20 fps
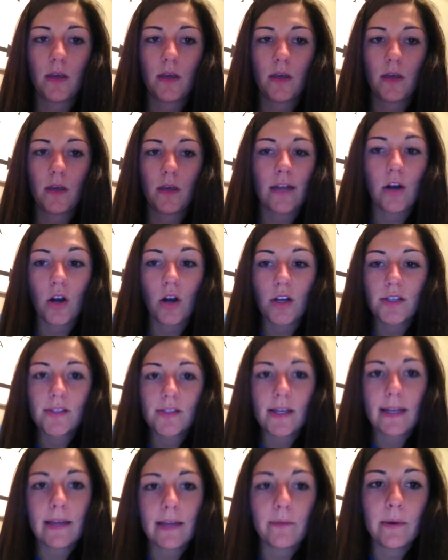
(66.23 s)
In our
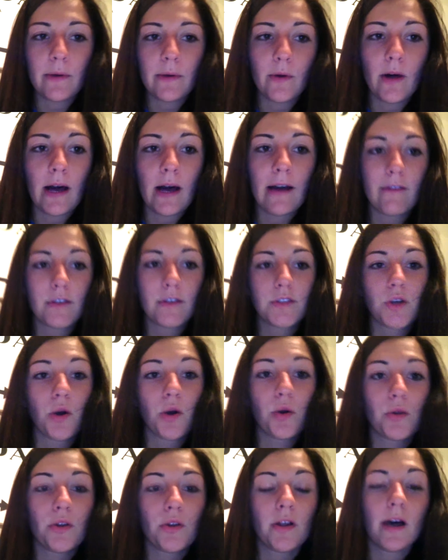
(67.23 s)
study, we will have a
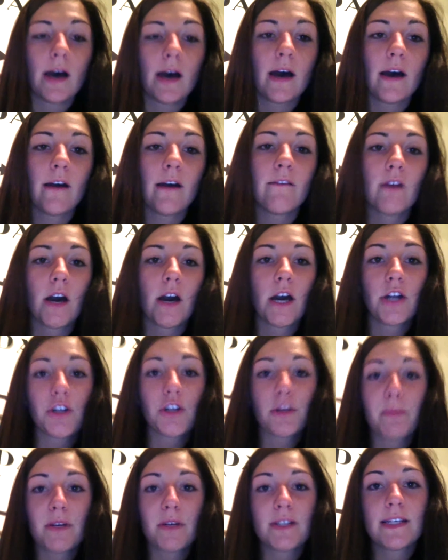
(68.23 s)
total of
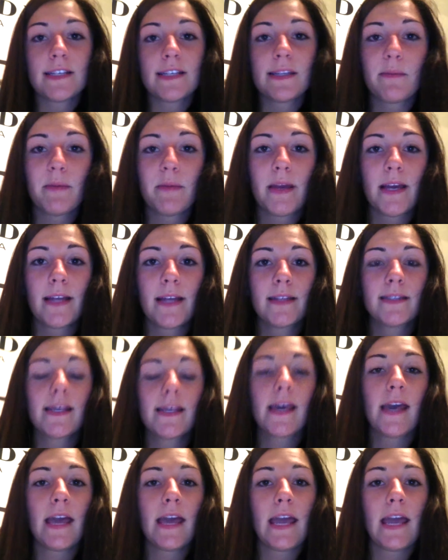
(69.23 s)
100 participants,